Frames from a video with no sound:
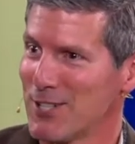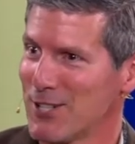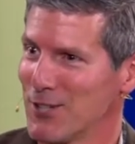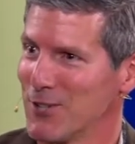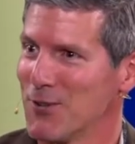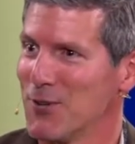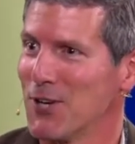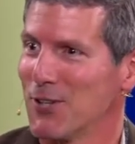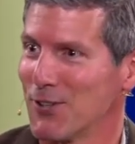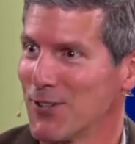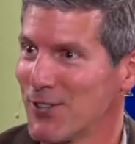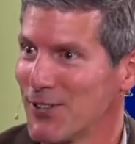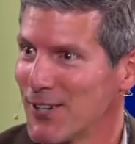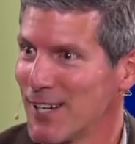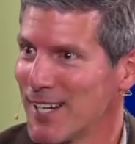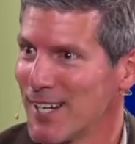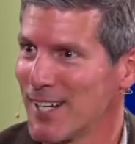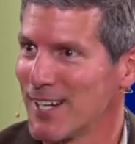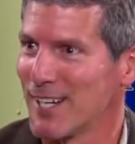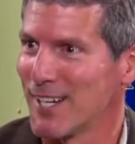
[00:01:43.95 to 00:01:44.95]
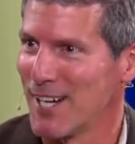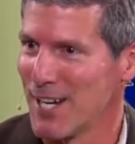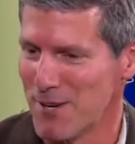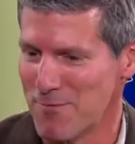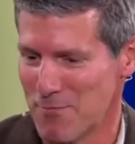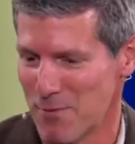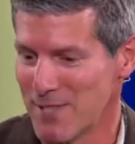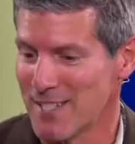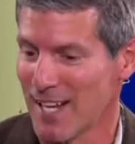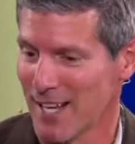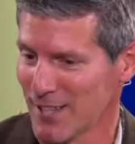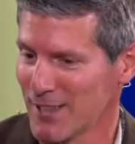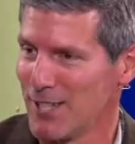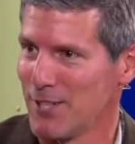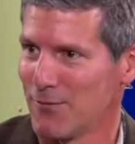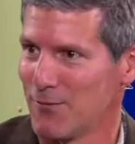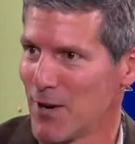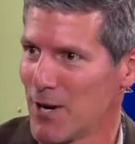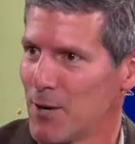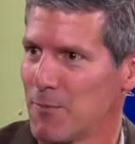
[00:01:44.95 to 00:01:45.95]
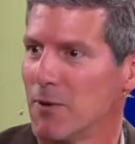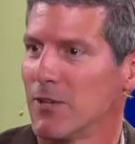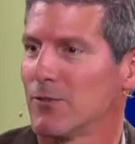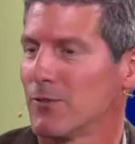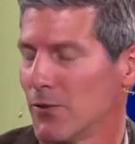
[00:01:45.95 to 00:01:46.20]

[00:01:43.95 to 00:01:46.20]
to go out and uh, and protect the environment.